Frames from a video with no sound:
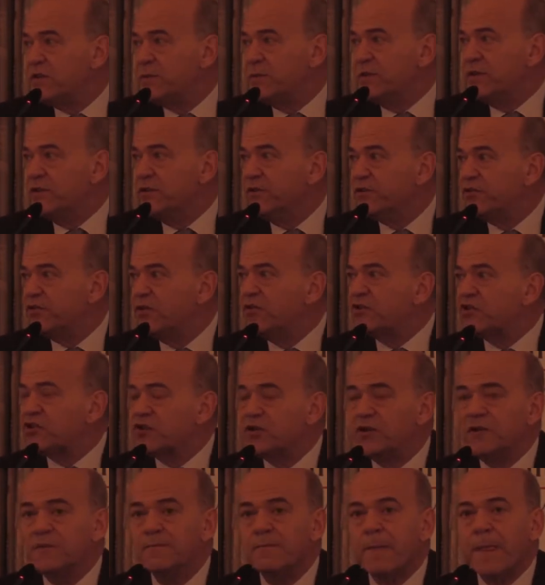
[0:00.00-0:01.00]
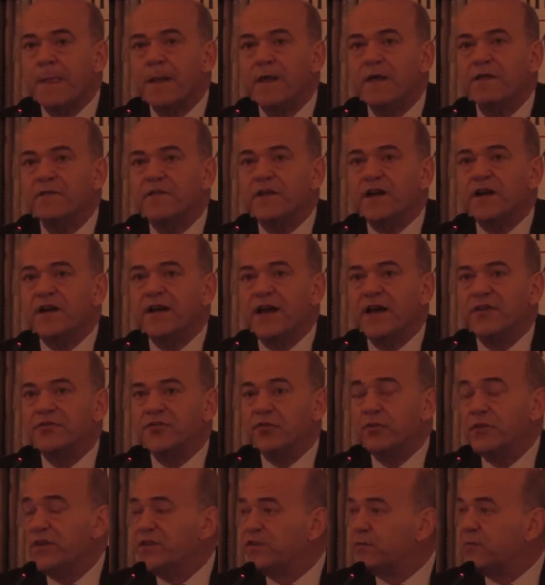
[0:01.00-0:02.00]
to be used to ensure that it
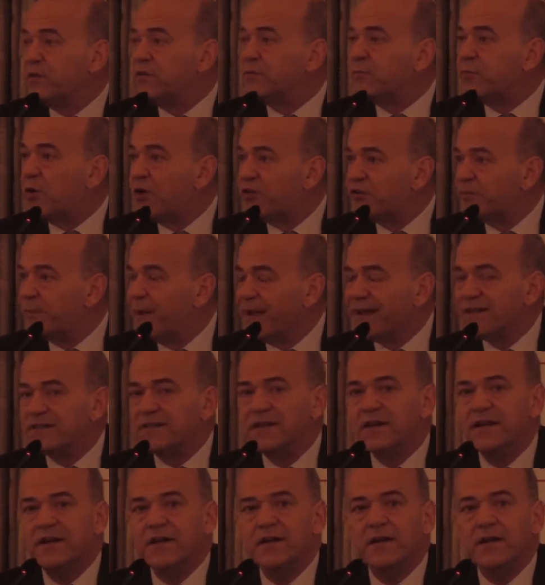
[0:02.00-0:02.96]
has a reasonable prospect.